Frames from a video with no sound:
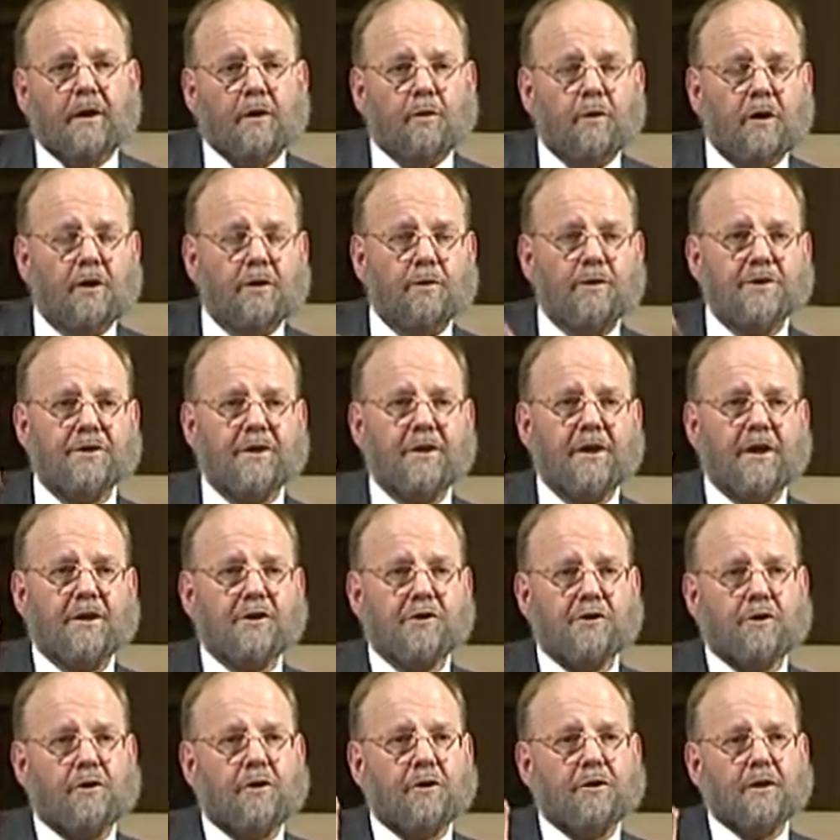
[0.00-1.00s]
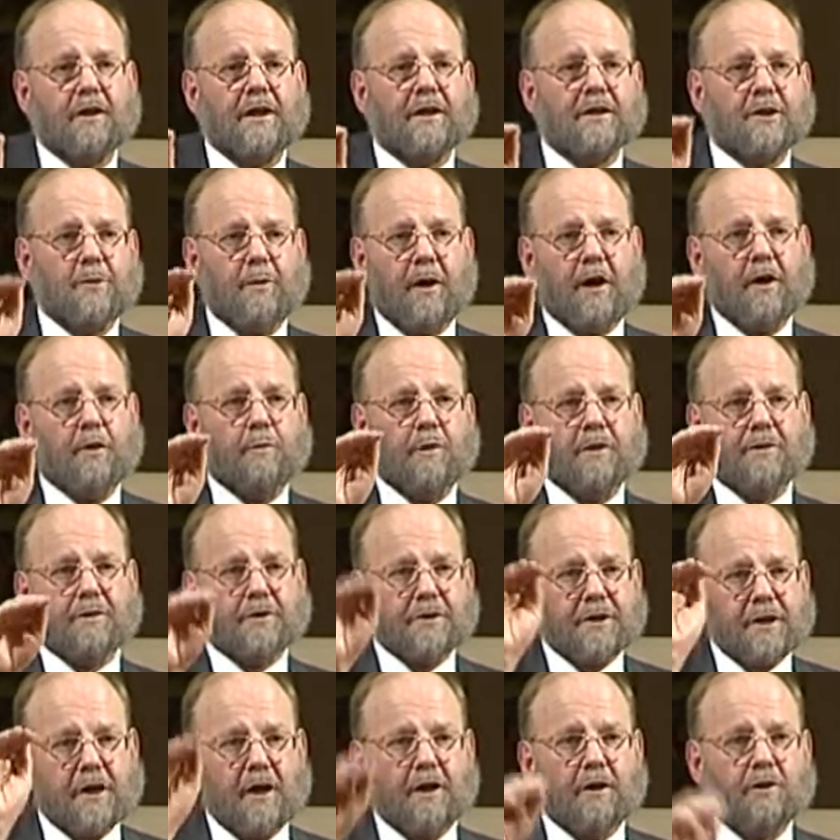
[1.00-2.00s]
Well, there was an extraordinary experiment
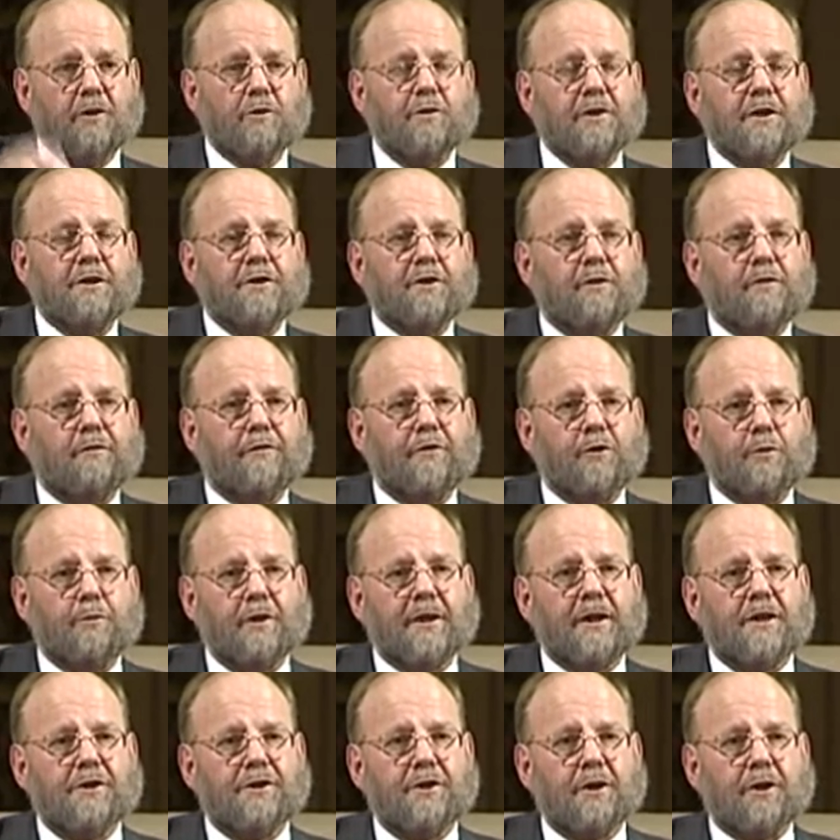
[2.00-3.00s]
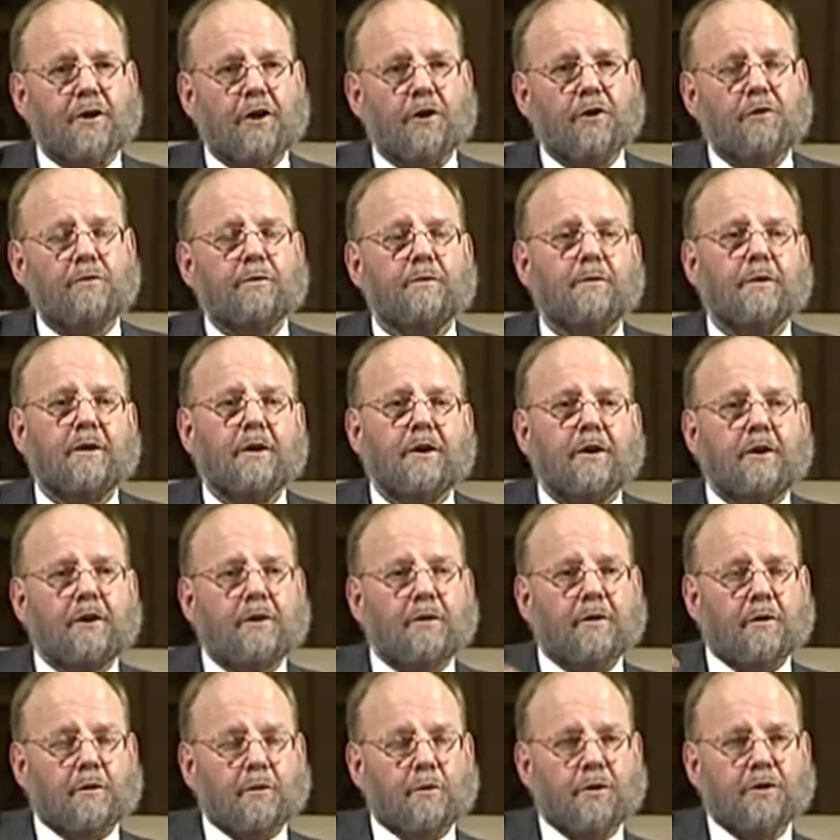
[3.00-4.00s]
that I alluded to a few minutes ago,
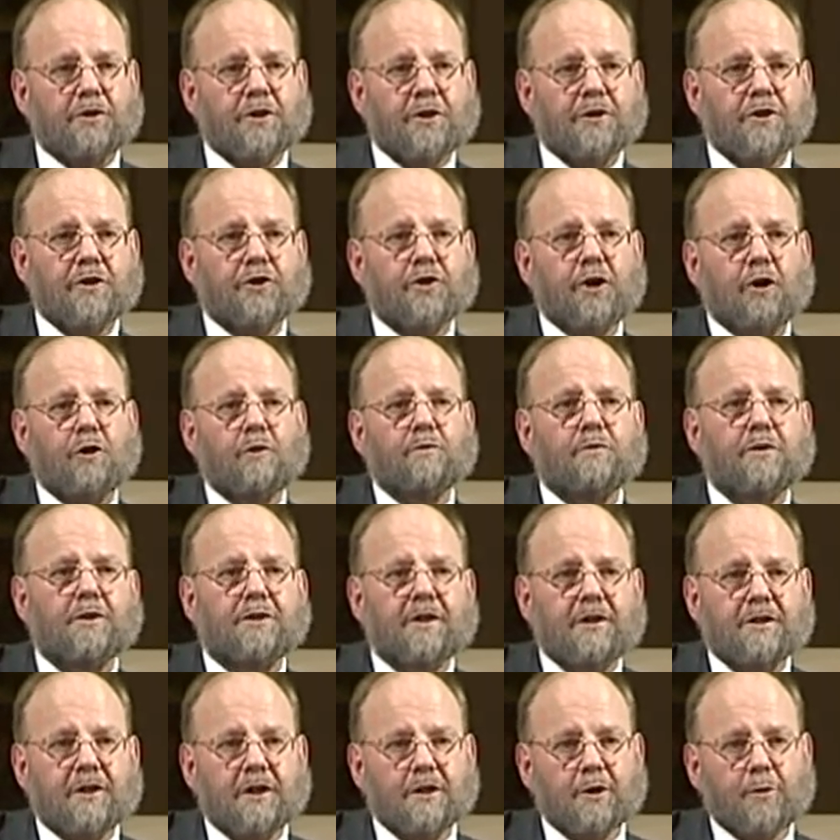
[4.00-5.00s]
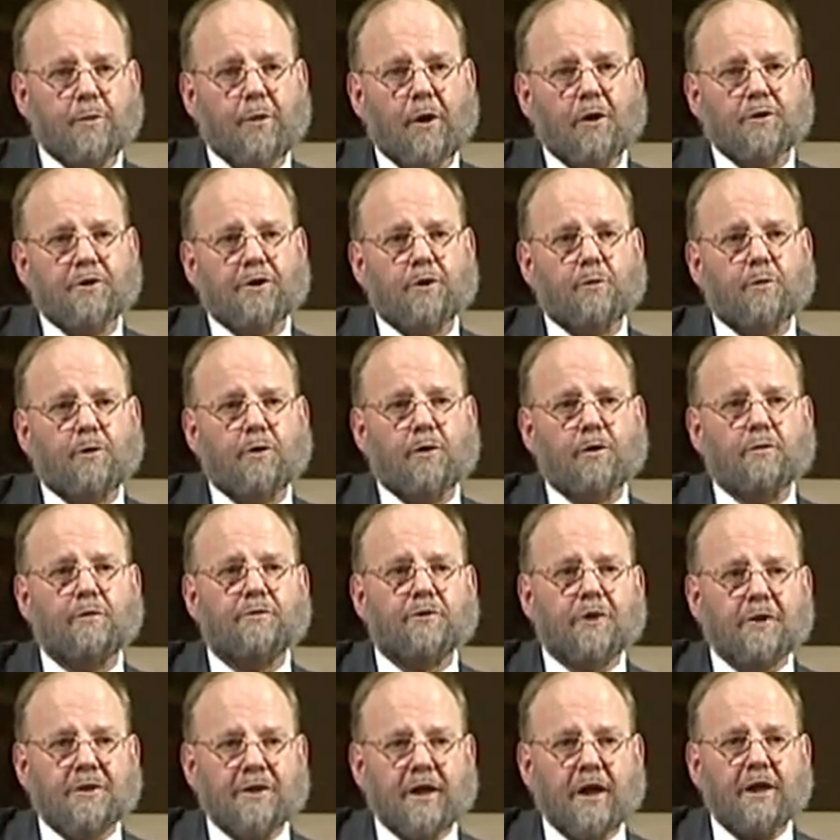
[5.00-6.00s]
which has shown that it is possible
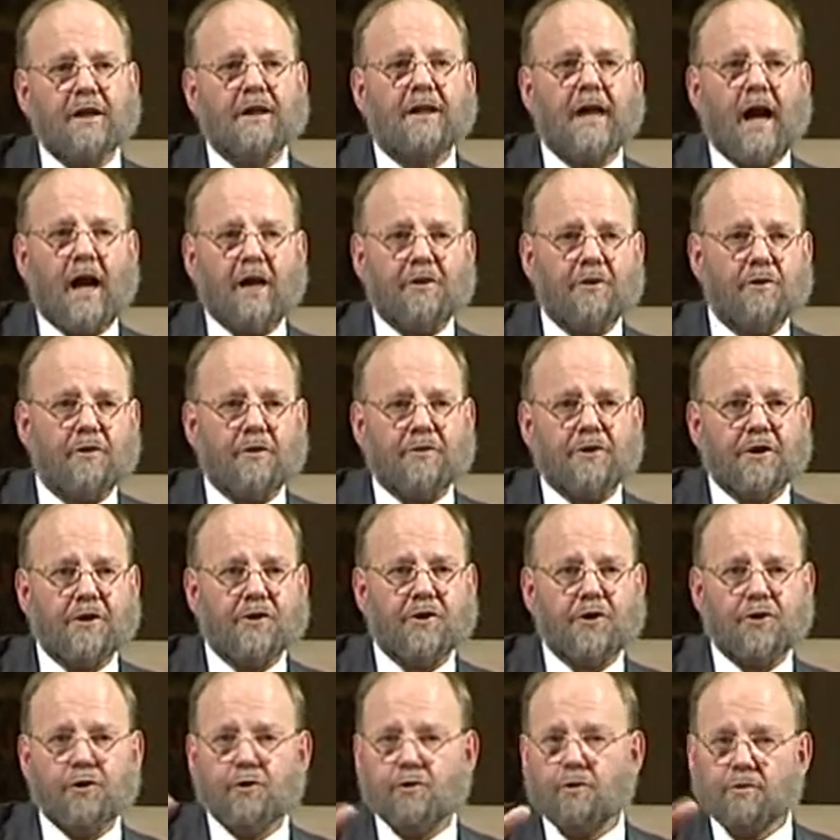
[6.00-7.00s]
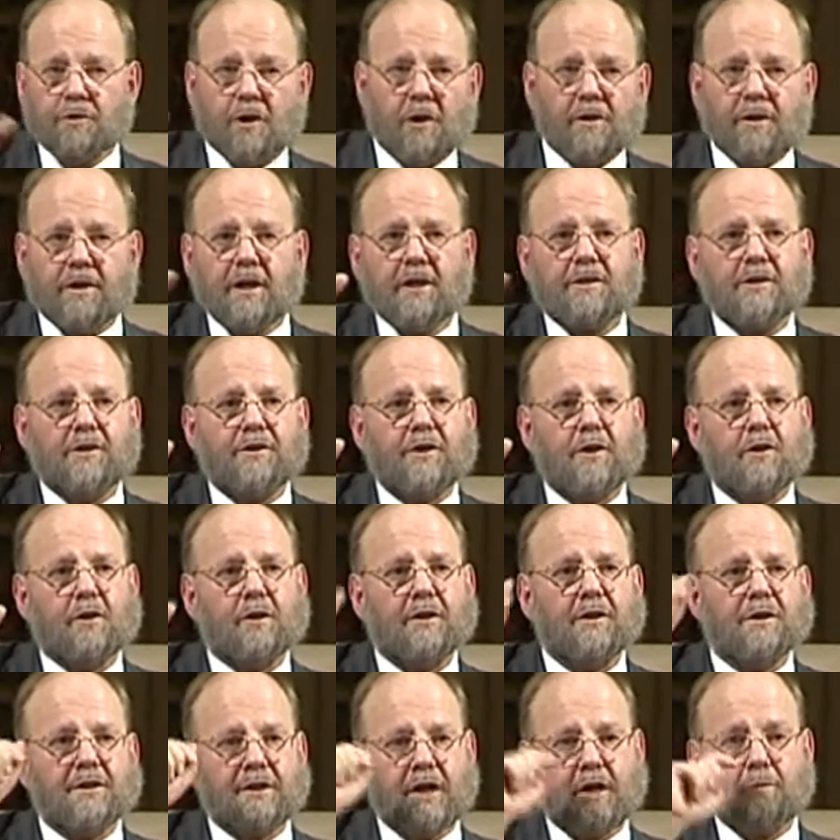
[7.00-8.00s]
to take adult tissue, not
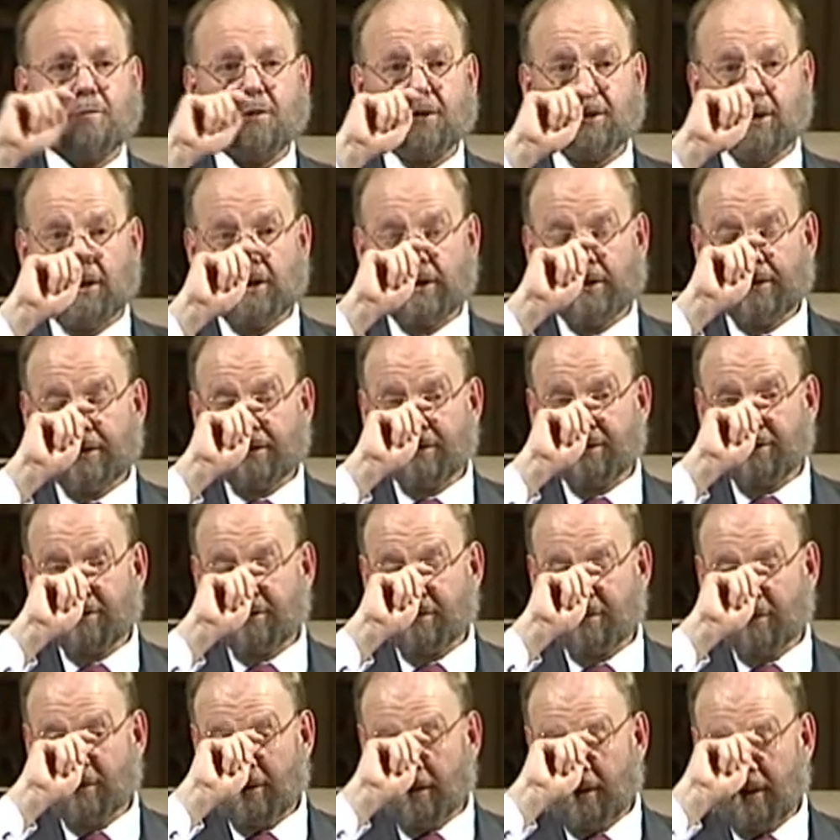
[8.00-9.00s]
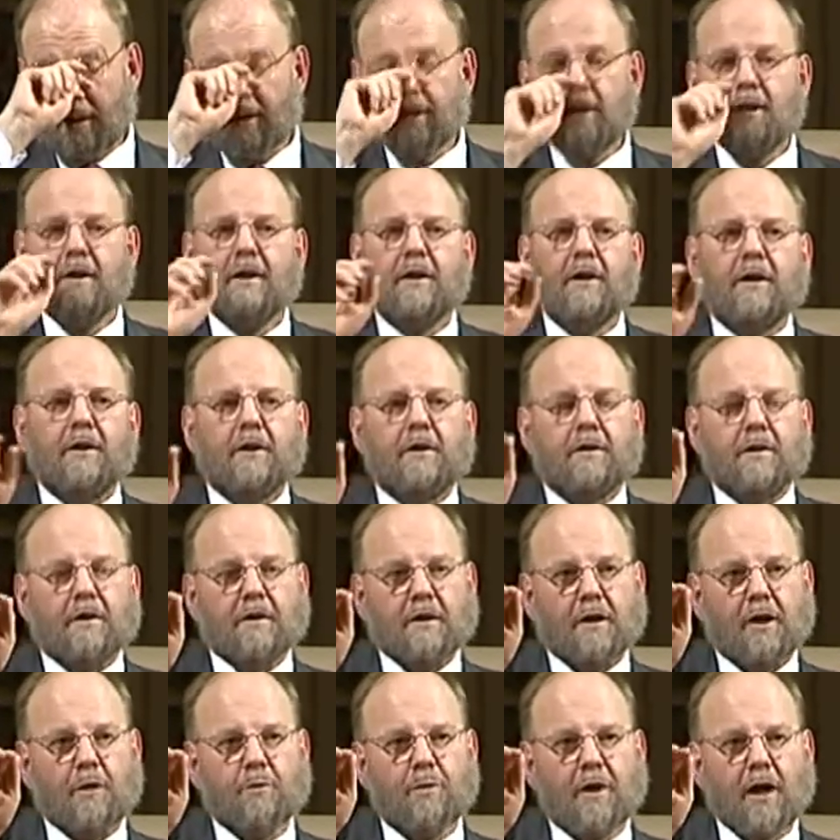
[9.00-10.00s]
necessarily stem cells,
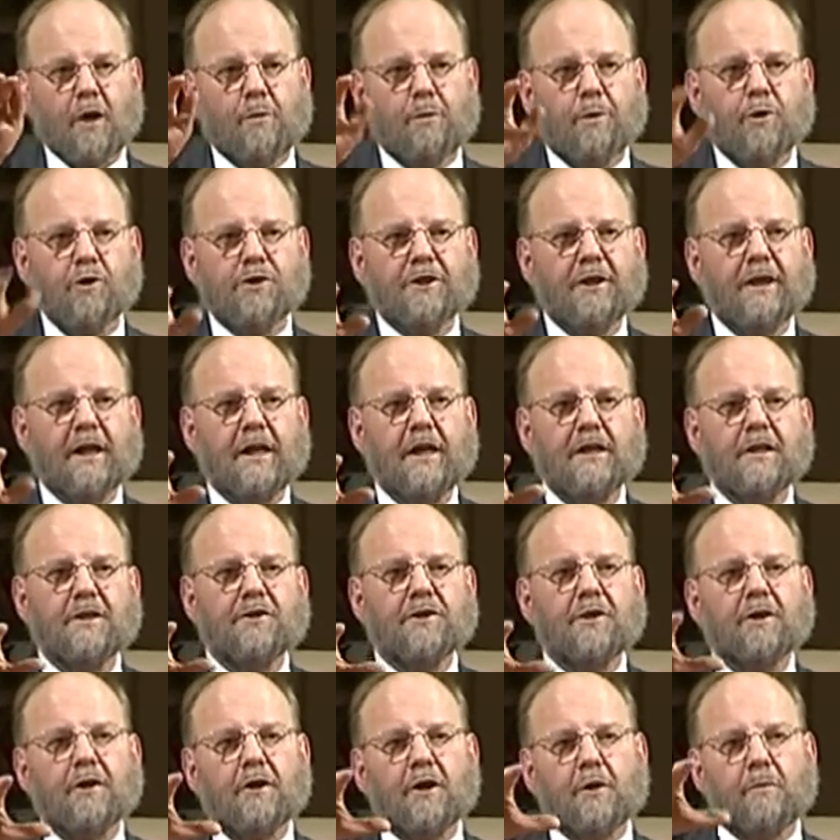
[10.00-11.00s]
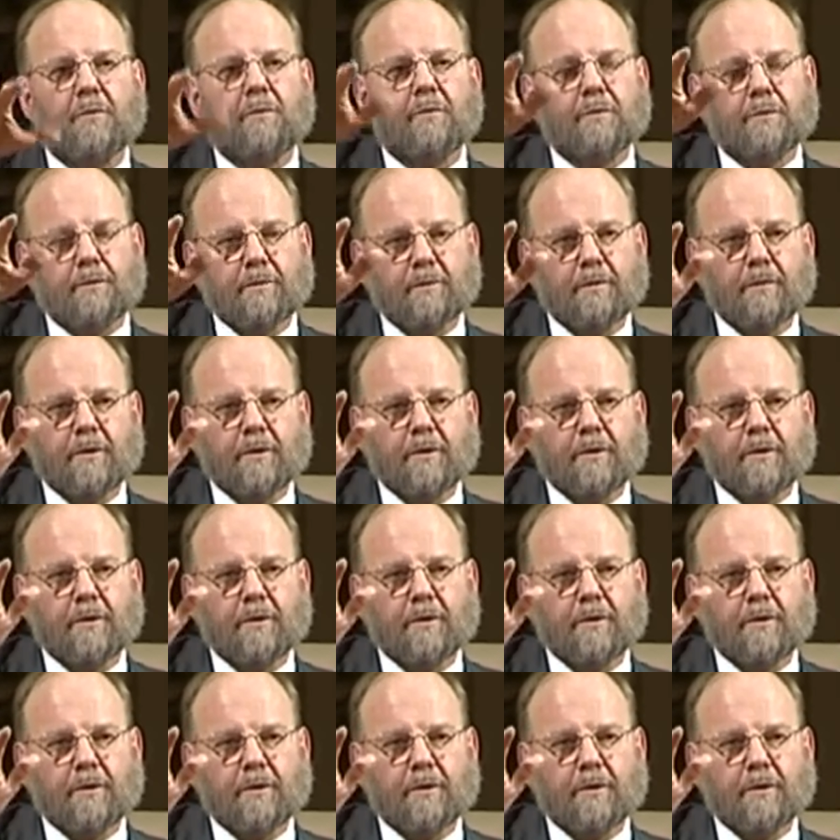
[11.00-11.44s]
and by putting into them